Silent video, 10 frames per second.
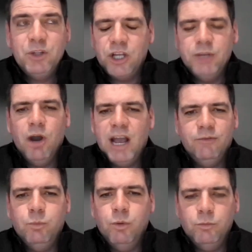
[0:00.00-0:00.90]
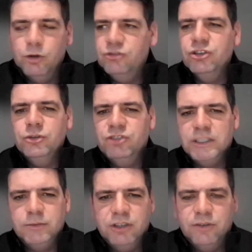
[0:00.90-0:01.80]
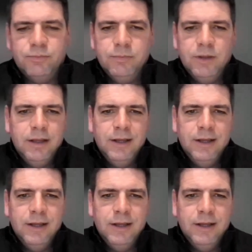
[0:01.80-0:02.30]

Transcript: you know, you might have one or two teams that have